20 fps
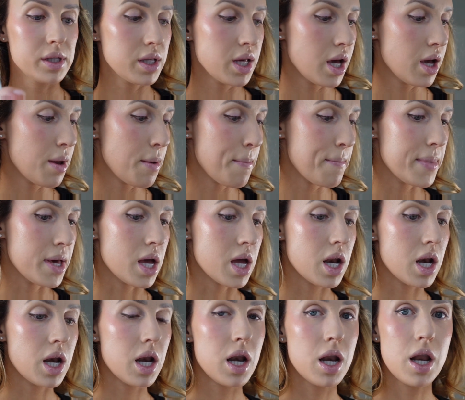that, but
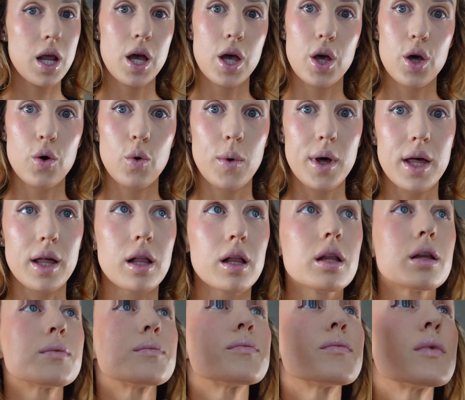oh well.